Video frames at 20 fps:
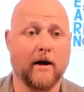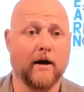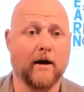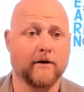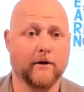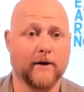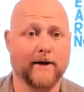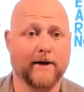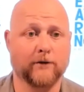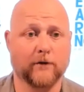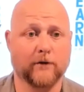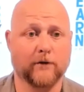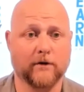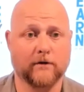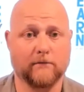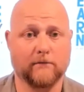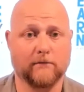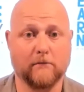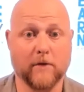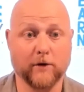So that's
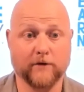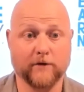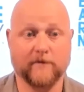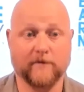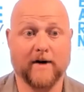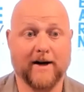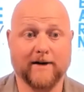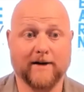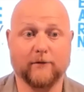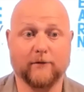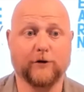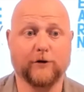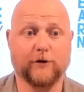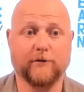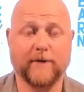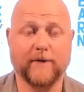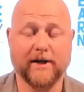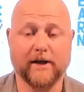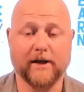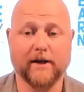what's most valuable
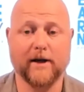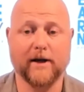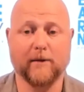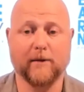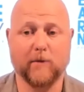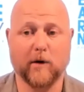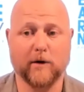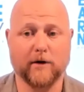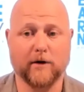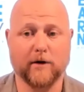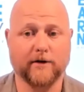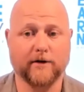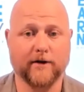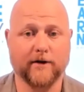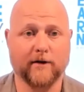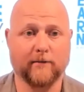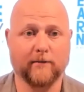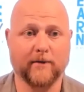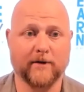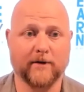to me in that
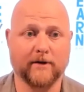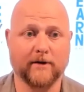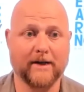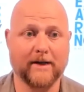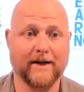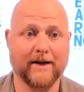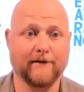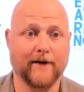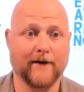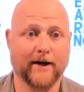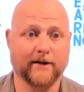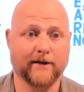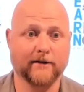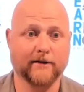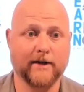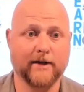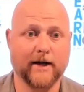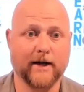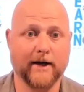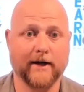partnership, is they've
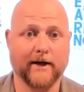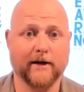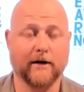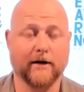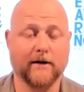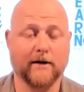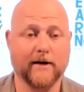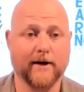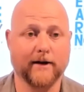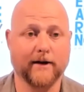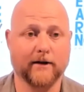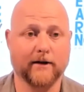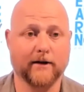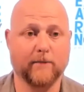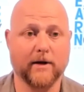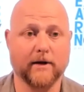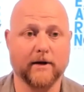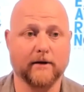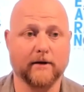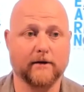actually taken on that
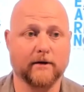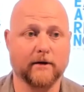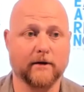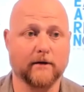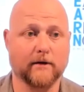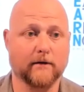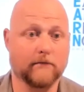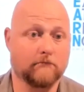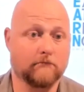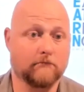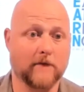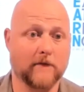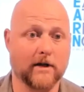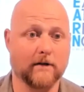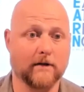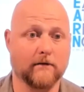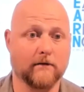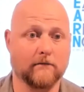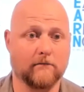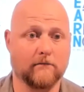expense
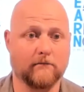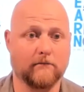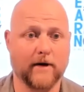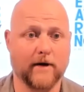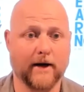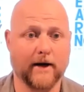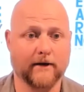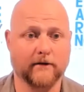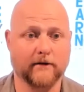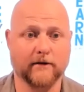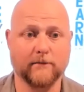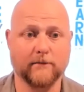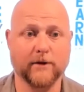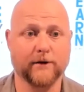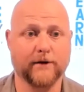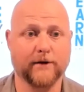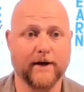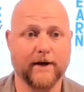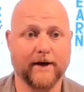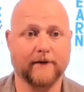and actually
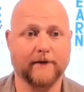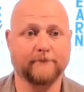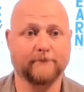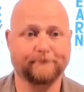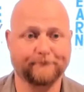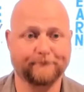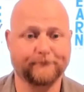built that.